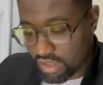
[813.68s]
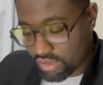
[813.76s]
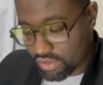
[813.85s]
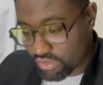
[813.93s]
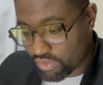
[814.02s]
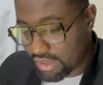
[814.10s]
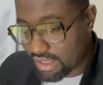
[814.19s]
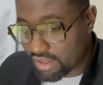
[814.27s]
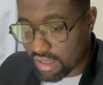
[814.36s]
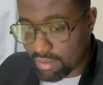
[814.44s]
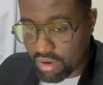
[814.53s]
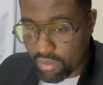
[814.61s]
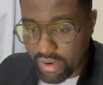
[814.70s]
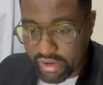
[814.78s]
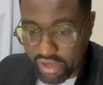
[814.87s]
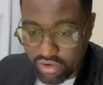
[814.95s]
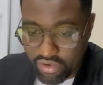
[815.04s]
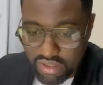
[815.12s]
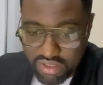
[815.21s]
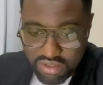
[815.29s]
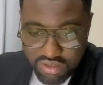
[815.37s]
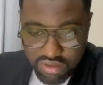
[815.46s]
So anytime you are working on this,